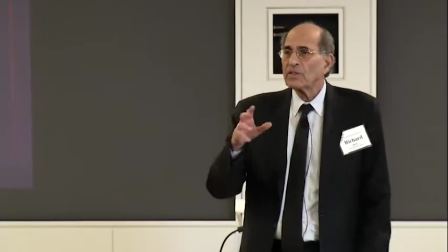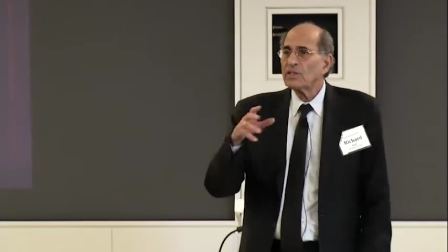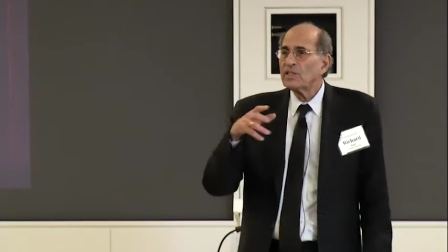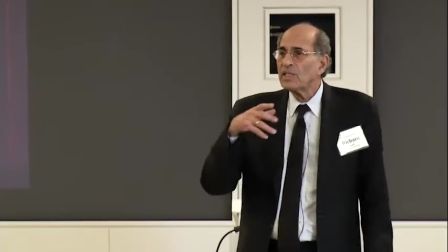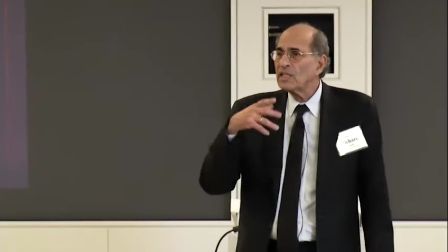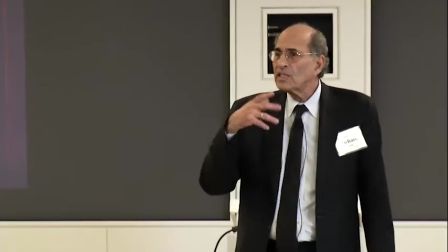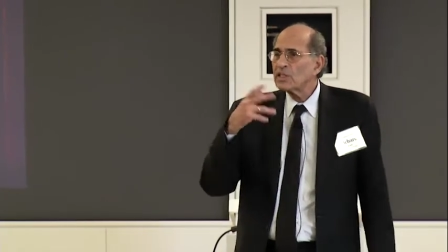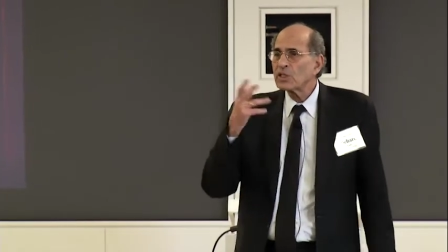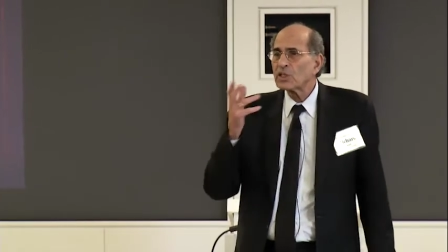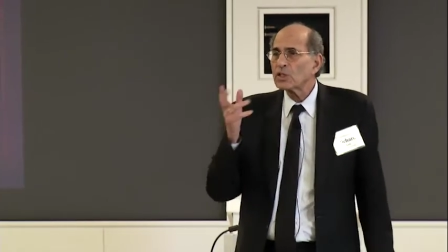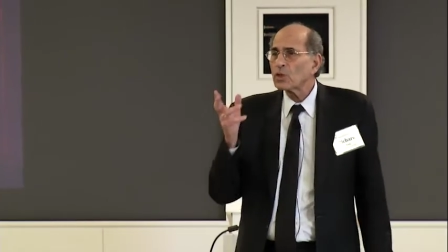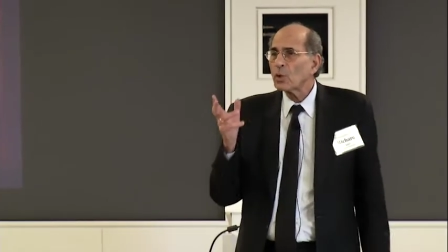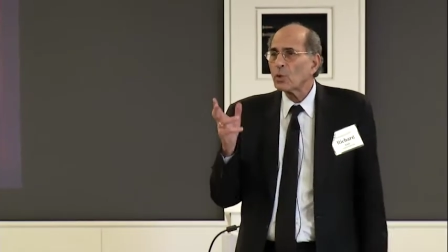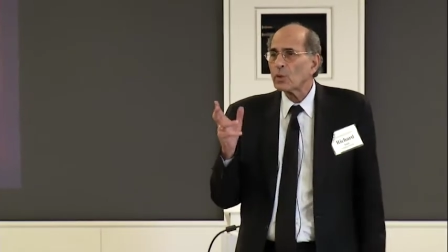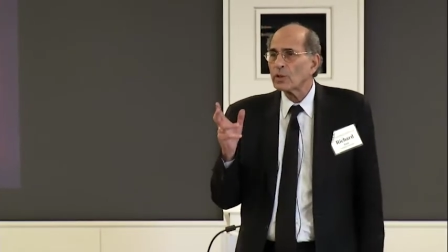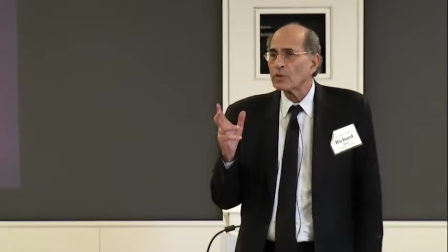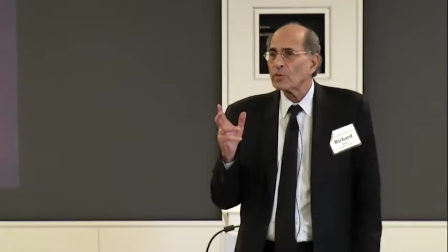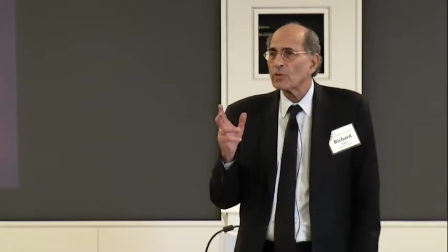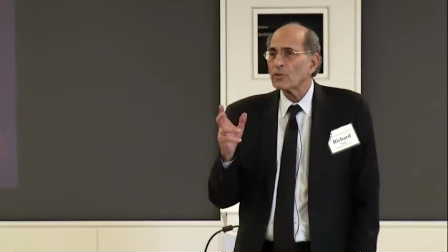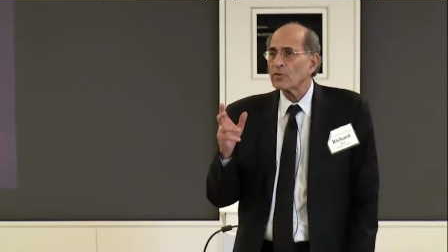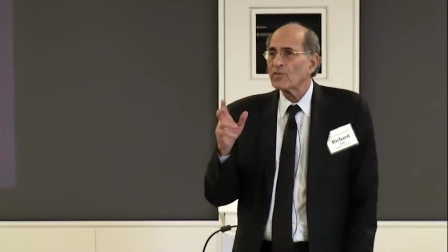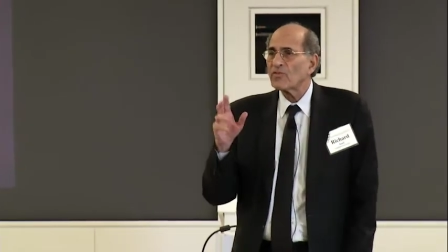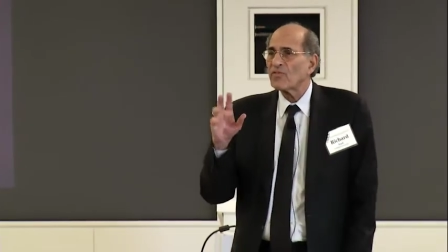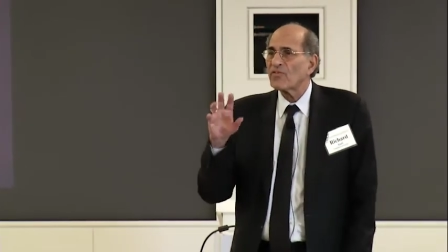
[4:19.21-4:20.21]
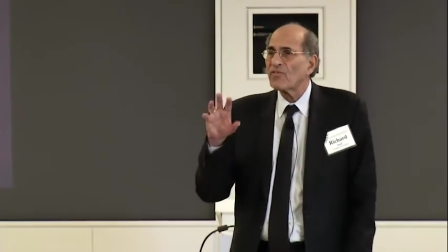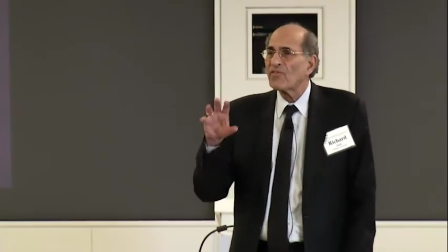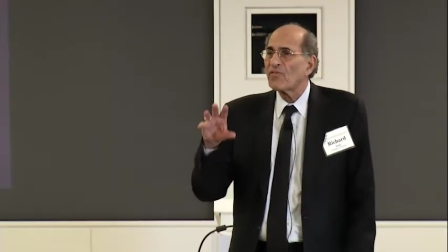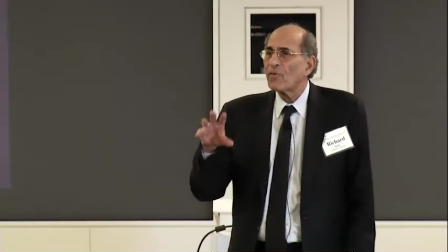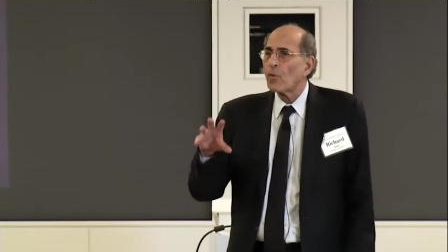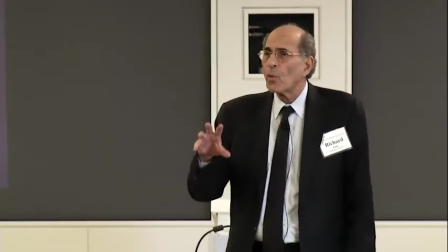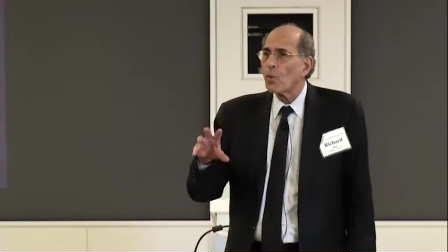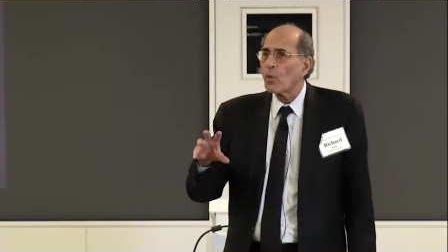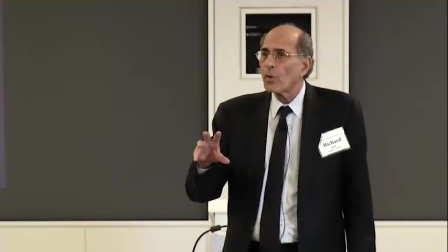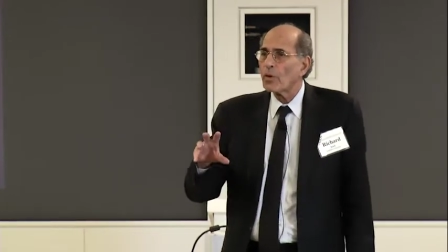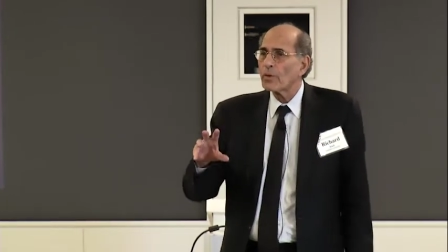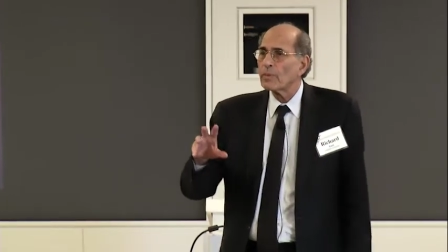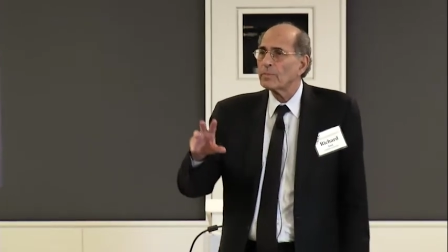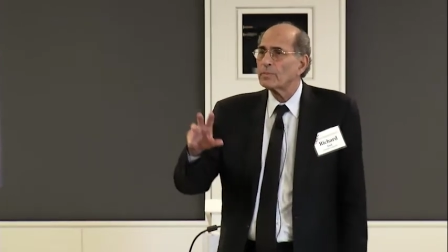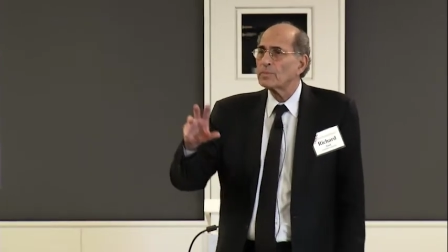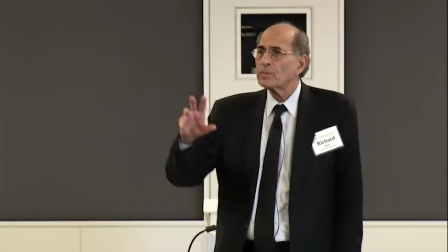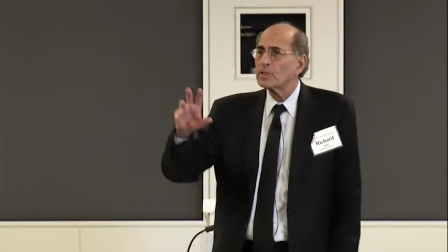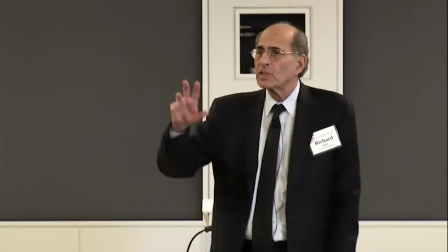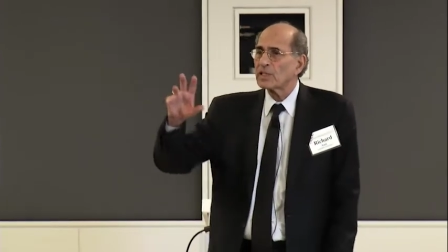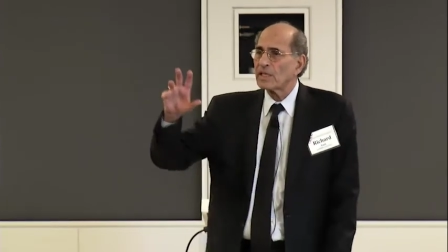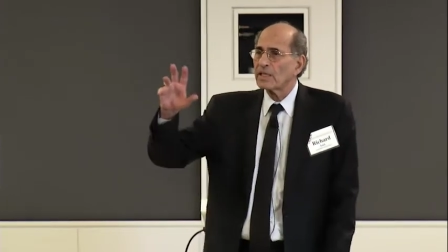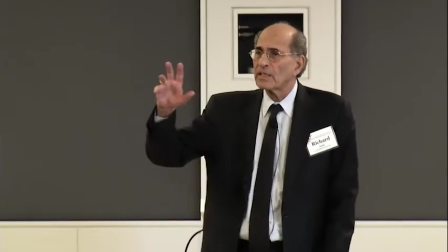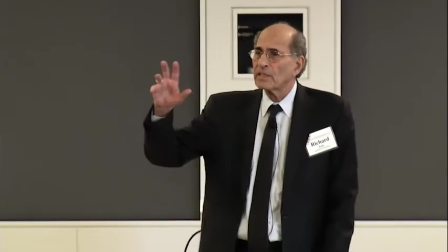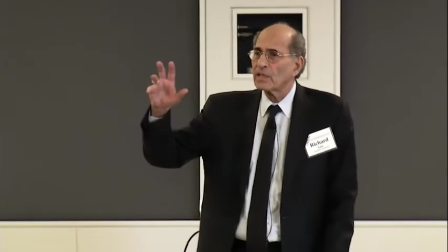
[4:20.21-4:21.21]
disordered
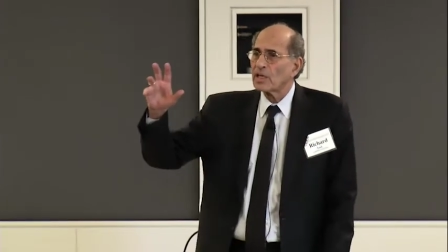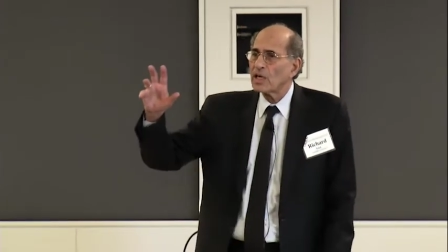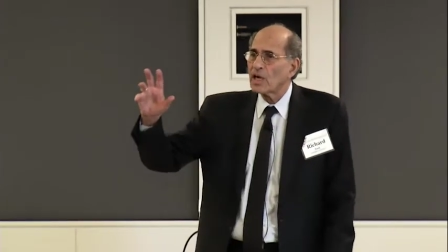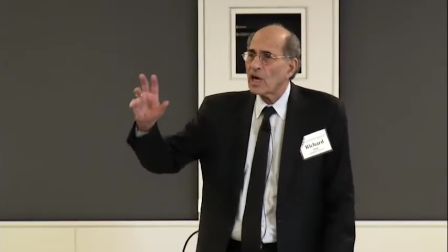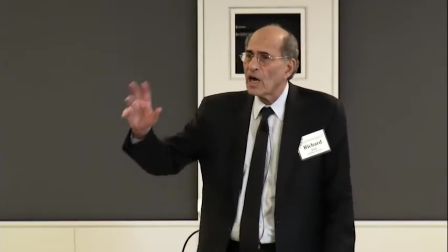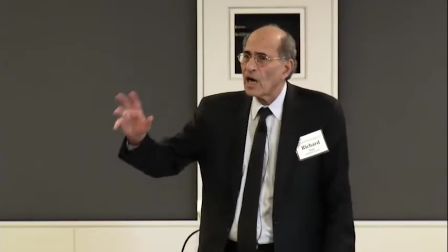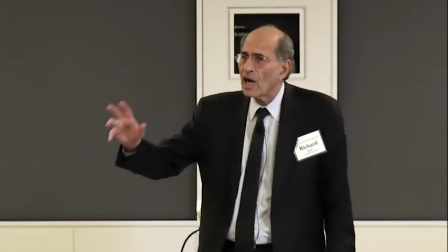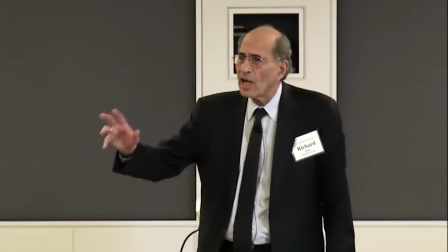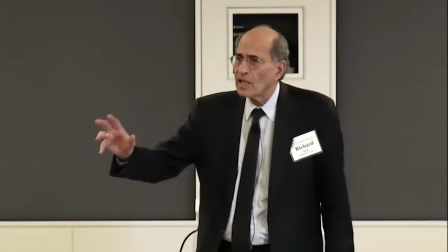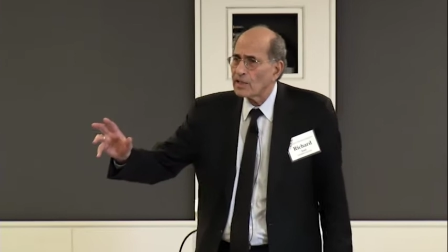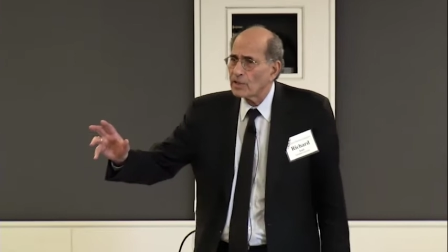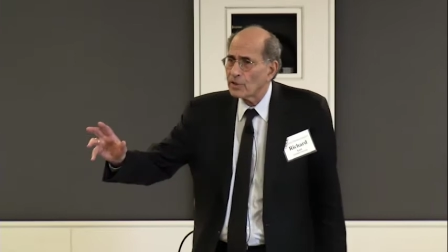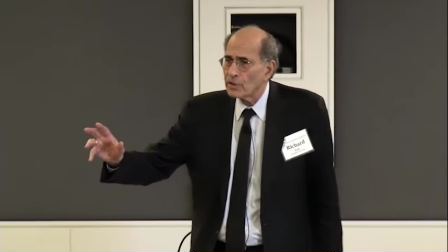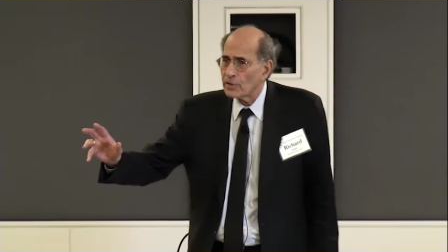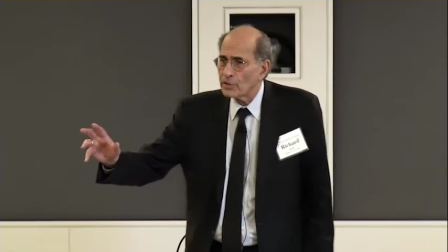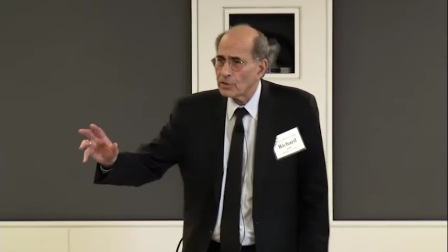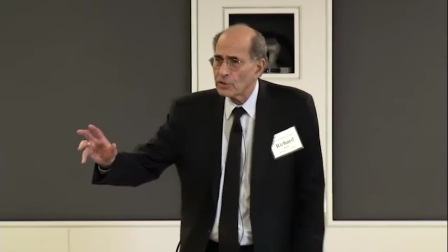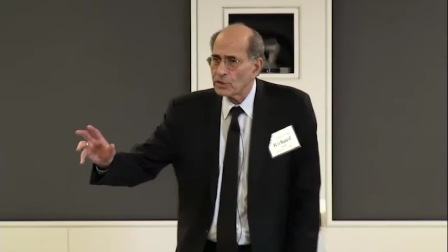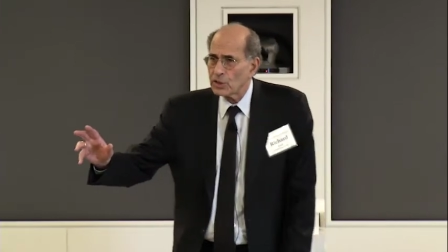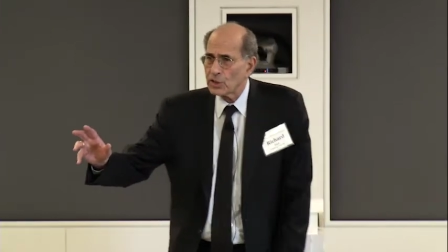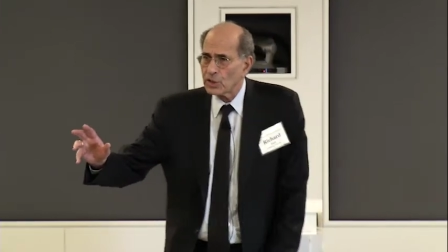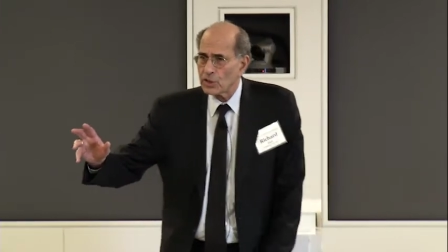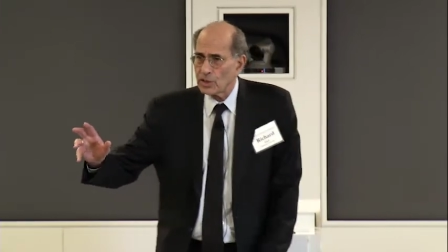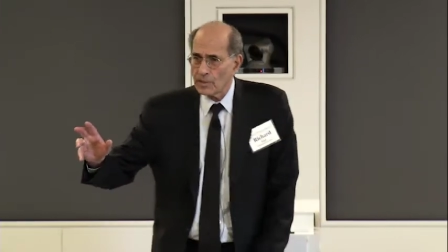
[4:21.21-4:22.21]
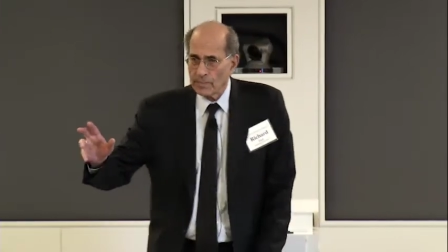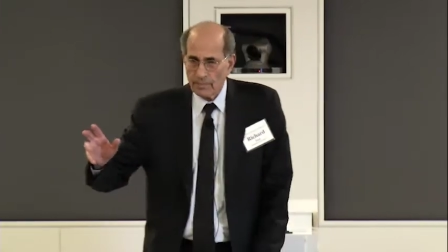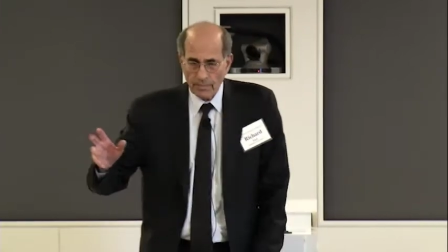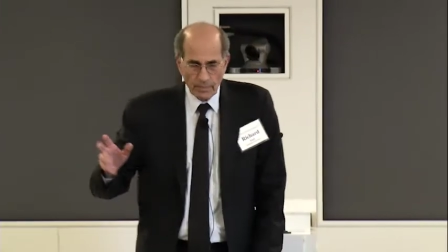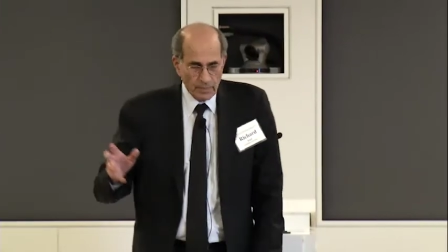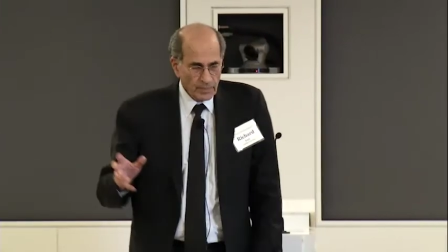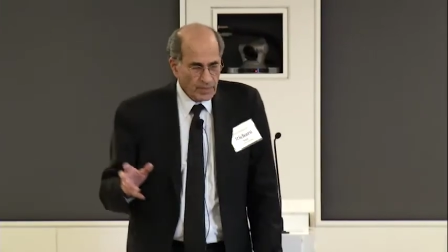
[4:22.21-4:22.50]
forms and colors